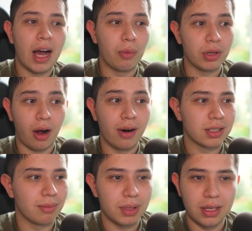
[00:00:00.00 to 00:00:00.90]
And with
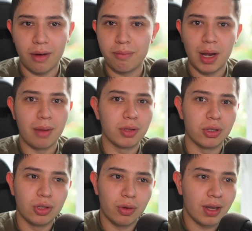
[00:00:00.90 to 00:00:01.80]
RSMB, I've been able to
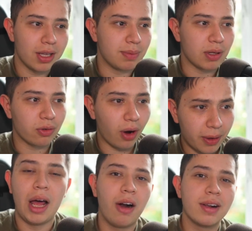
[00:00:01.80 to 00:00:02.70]
do it. It's been great.
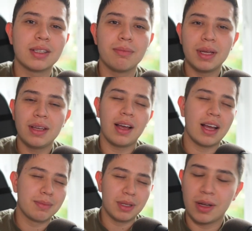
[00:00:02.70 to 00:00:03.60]
RSMB
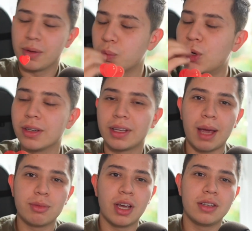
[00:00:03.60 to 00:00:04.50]
has been a
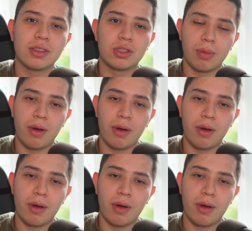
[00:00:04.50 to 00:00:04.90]
game changer to my